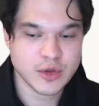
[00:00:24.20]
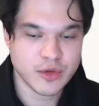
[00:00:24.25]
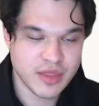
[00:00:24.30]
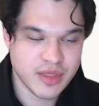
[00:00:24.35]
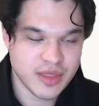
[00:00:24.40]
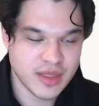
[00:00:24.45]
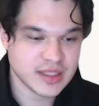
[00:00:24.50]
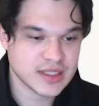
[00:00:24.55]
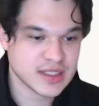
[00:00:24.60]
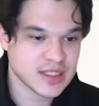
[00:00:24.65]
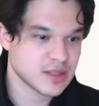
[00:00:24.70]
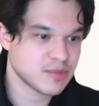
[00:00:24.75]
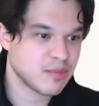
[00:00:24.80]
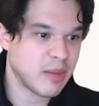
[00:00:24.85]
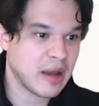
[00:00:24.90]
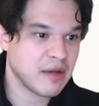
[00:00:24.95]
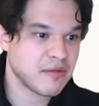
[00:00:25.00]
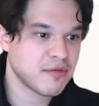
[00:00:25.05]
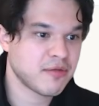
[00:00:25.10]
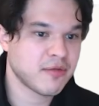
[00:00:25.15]
So this is
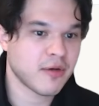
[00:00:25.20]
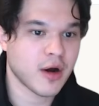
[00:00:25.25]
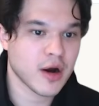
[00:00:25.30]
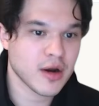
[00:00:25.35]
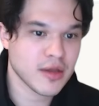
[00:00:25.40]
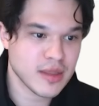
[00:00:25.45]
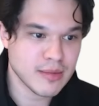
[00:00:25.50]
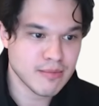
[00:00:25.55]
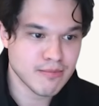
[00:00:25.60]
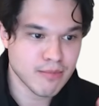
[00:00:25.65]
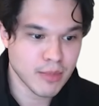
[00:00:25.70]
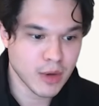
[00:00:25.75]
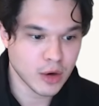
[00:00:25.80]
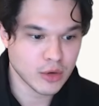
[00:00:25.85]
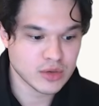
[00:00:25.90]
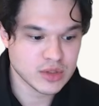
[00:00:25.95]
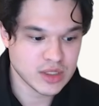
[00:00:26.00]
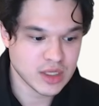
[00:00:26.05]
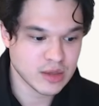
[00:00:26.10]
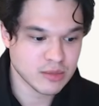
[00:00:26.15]
by far the
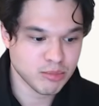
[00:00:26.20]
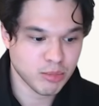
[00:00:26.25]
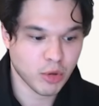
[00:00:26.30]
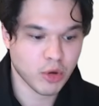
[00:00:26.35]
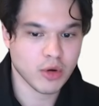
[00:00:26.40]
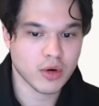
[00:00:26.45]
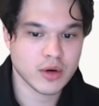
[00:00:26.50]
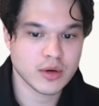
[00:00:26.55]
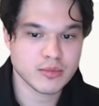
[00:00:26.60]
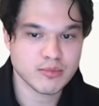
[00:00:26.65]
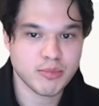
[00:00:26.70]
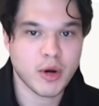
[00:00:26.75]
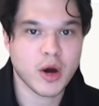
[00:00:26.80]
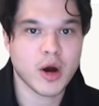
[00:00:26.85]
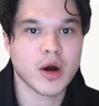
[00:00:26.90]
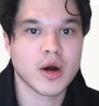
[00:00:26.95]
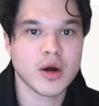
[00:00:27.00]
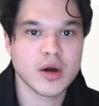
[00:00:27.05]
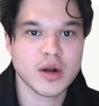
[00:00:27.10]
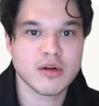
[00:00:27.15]
most important
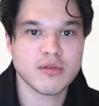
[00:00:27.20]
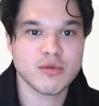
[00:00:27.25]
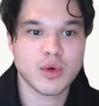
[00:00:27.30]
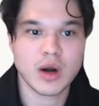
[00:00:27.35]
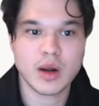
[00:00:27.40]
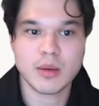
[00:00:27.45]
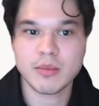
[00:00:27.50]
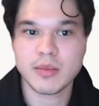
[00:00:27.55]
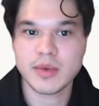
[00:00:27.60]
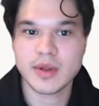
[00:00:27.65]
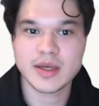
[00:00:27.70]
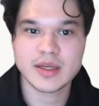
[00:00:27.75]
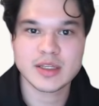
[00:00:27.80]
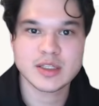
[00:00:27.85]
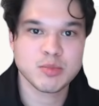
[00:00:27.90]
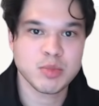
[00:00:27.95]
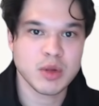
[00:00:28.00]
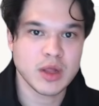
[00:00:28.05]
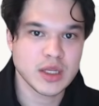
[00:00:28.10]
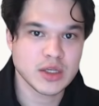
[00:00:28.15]
part of what I'm going to
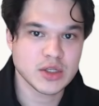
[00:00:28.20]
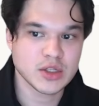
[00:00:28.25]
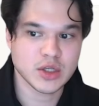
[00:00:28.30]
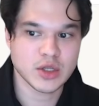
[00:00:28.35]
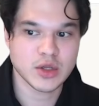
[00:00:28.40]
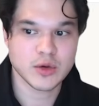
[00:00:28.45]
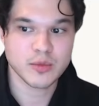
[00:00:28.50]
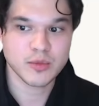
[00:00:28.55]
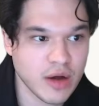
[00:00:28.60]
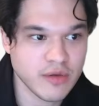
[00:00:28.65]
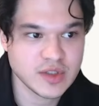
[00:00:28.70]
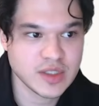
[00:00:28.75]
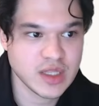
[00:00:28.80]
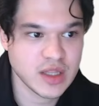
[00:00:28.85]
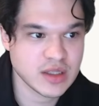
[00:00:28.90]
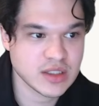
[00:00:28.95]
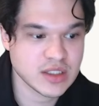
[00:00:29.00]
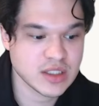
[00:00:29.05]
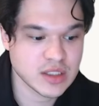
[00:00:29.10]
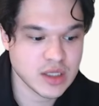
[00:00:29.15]
explain to you. Obviously,
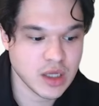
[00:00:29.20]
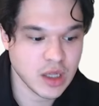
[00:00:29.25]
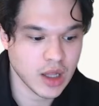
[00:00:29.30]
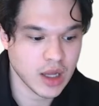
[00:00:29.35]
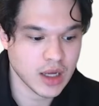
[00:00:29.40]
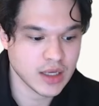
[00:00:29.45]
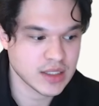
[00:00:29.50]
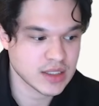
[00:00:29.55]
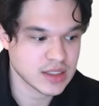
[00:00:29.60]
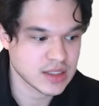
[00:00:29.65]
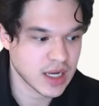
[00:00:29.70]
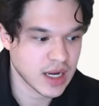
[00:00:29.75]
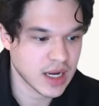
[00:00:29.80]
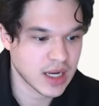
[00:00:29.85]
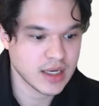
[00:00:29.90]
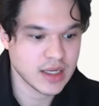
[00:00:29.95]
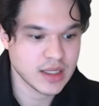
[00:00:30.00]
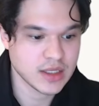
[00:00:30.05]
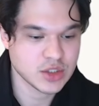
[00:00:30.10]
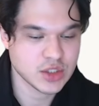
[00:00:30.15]
this is Claude
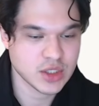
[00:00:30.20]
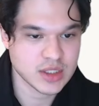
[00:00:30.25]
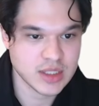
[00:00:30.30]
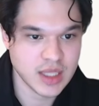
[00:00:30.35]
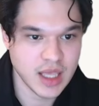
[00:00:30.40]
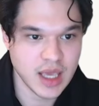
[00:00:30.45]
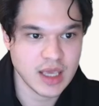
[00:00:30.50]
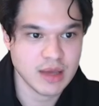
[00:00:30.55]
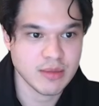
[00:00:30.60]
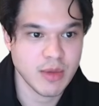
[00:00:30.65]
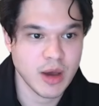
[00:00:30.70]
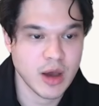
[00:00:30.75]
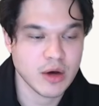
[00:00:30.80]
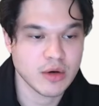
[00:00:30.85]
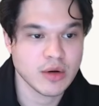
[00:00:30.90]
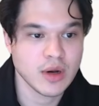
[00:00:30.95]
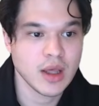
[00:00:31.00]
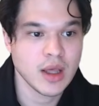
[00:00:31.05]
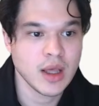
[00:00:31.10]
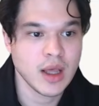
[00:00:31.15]
Design, just came
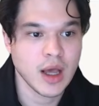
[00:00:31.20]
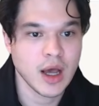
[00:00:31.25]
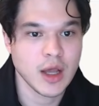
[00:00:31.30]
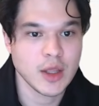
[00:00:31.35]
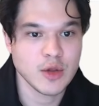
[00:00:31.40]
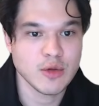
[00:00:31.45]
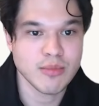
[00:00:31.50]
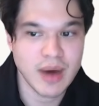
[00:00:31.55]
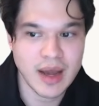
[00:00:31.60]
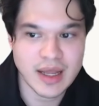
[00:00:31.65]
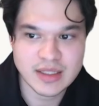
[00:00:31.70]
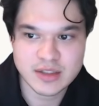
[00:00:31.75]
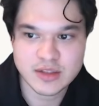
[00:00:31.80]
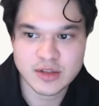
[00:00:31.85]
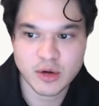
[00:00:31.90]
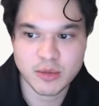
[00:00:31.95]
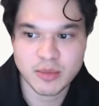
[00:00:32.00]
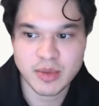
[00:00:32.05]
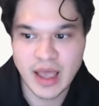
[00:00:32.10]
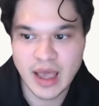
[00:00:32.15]
out. You might
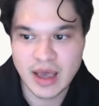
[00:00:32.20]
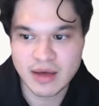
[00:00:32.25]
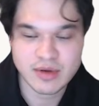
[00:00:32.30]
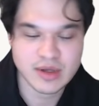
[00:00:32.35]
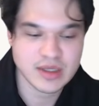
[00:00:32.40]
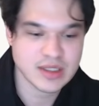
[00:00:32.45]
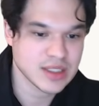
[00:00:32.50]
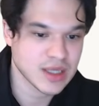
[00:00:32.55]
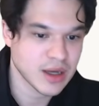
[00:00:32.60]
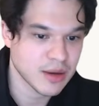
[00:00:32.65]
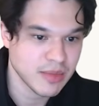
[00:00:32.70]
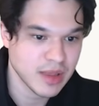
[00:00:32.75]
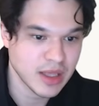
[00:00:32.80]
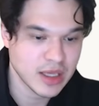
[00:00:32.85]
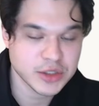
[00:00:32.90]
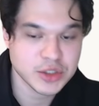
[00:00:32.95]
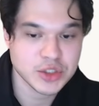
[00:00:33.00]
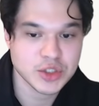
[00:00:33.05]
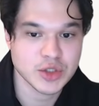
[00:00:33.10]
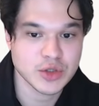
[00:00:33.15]
still be having some
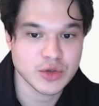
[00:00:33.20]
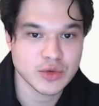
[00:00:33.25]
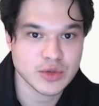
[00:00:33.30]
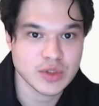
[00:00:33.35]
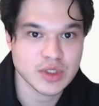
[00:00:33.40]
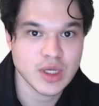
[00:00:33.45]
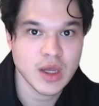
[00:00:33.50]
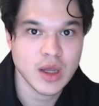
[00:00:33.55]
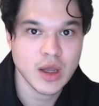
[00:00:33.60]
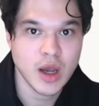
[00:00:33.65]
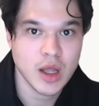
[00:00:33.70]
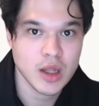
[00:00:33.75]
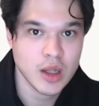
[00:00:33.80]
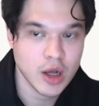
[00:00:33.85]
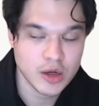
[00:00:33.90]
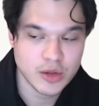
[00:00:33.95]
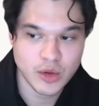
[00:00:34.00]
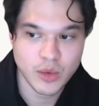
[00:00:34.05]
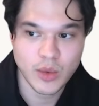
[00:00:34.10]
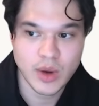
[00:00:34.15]
issues
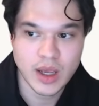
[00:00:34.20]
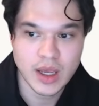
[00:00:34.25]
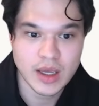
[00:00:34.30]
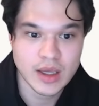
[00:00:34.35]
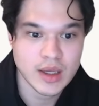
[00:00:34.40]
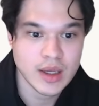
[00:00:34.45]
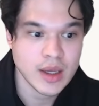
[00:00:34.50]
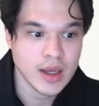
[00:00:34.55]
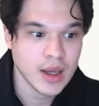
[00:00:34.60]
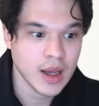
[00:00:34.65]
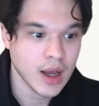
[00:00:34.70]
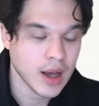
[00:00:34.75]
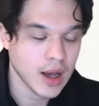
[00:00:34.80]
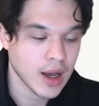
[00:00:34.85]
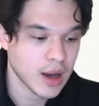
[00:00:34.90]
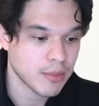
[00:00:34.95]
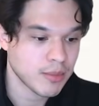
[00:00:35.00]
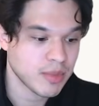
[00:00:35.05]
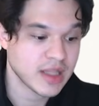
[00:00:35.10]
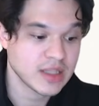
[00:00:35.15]
along the way.
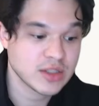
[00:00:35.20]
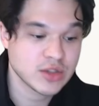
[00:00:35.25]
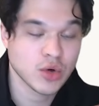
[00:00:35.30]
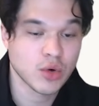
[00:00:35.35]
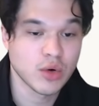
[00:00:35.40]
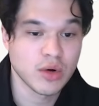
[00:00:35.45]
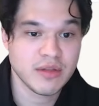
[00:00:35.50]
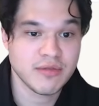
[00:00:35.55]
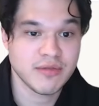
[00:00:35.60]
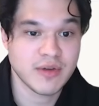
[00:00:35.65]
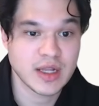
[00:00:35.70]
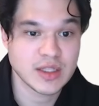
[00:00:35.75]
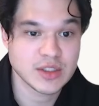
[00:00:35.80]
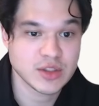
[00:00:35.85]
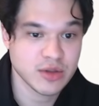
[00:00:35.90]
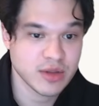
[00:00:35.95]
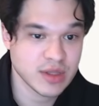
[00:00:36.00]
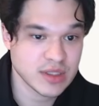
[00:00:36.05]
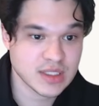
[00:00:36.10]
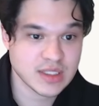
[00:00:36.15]
But that's totally fine.
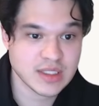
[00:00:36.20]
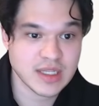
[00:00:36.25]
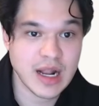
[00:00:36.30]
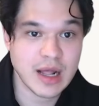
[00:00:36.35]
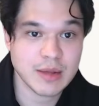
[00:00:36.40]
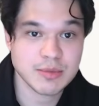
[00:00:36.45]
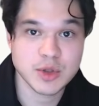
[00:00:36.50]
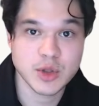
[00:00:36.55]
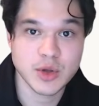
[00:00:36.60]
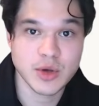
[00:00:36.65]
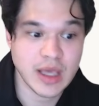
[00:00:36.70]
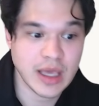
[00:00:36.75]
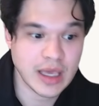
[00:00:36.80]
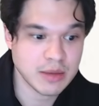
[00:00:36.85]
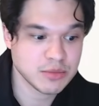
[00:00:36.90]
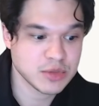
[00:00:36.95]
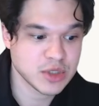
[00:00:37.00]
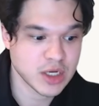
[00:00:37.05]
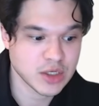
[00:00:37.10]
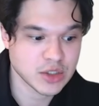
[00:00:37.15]
So this is an absolute
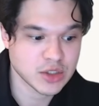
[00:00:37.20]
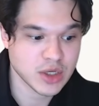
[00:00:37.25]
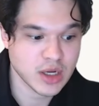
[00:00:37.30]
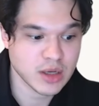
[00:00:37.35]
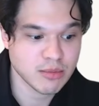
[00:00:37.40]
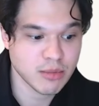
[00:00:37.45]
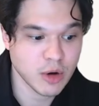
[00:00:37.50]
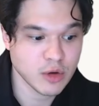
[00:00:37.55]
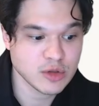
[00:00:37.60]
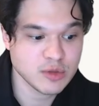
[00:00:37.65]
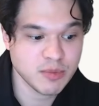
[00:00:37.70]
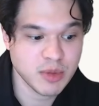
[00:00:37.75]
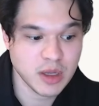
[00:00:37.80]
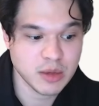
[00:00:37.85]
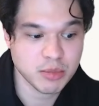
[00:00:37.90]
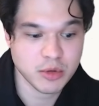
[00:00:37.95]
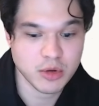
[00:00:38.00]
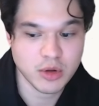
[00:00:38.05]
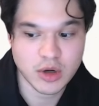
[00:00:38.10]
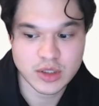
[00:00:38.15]
game changer, and most
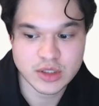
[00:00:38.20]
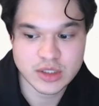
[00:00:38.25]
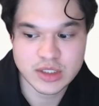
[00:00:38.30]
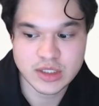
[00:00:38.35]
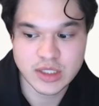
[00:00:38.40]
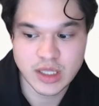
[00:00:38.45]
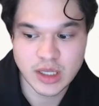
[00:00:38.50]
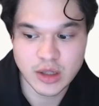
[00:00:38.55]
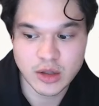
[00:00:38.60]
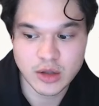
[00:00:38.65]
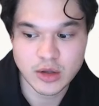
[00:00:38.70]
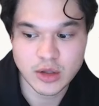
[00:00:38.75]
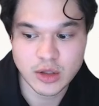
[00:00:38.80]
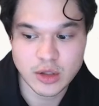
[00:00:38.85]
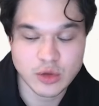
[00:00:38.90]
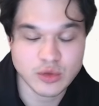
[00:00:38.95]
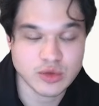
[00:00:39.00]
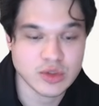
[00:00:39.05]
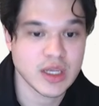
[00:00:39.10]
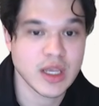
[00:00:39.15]
people are still
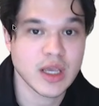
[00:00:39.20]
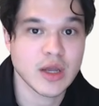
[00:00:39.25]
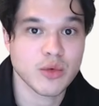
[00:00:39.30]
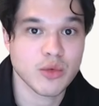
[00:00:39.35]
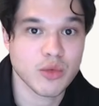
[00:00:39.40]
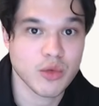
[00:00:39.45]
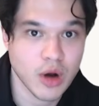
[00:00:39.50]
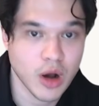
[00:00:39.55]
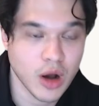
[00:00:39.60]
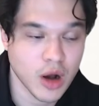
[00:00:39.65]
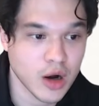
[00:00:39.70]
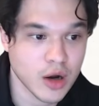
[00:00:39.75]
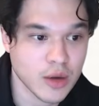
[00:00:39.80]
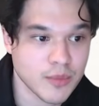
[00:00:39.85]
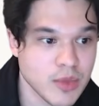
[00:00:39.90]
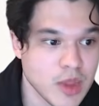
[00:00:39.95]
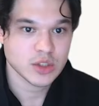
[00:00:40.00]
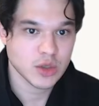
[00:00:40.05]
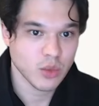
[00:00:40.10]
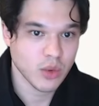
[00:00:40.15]
using it wrong.
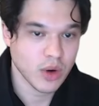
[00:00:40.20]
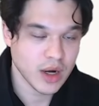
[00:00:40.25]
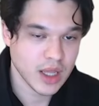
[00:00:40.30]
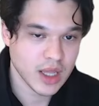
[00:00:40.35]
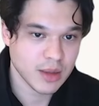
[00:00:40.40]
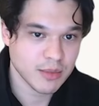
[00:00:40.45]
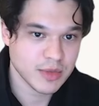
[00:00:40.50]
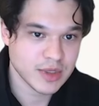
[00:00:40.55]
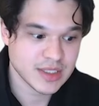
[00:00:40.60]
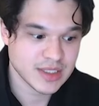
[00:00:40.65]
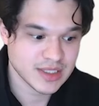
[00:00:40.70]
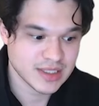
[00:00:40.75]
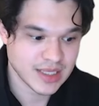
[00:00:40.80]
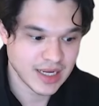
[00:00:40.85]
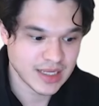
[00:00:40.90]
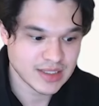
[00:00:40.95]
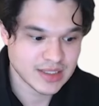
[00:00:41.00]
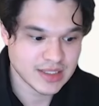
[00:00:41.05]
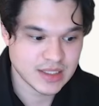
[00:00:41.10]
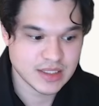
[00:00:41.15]
So you want to come into
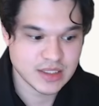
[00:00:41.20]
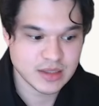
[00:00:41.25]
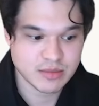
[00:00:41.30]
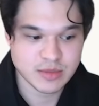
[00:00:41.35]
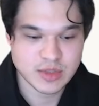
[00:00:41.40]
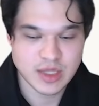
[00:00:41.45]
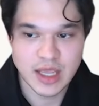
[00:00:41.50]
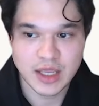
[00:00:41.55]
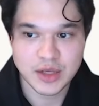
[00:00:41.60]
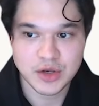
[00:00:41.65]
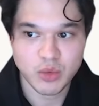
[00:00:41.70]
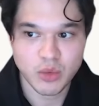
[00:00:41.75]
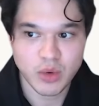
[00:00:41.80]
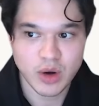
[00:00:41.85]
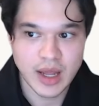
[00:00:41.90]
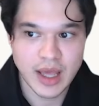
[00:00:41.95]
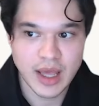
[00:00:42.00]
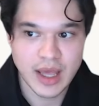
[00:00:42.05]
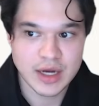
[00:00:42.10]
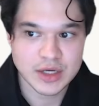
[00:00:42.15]
design systems and you
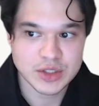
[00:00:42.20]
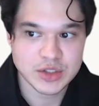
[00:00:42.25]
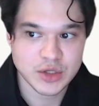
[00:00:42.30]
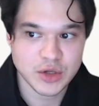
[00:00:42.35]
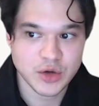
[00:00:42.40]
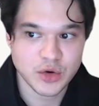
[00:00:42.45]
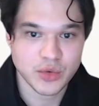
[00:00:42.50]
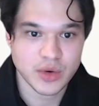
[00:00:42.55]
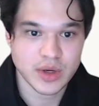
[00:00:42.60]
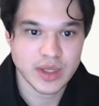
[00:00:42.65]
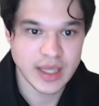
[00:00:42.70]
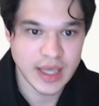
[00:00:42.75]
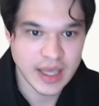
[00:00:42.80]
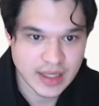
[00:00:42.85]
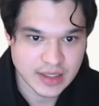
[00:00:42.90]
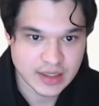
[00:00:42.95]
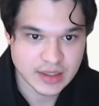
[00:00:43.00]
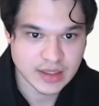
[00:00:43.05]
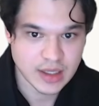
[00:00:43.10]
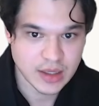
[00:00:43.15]
want to actually
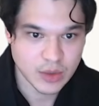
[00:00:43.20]
create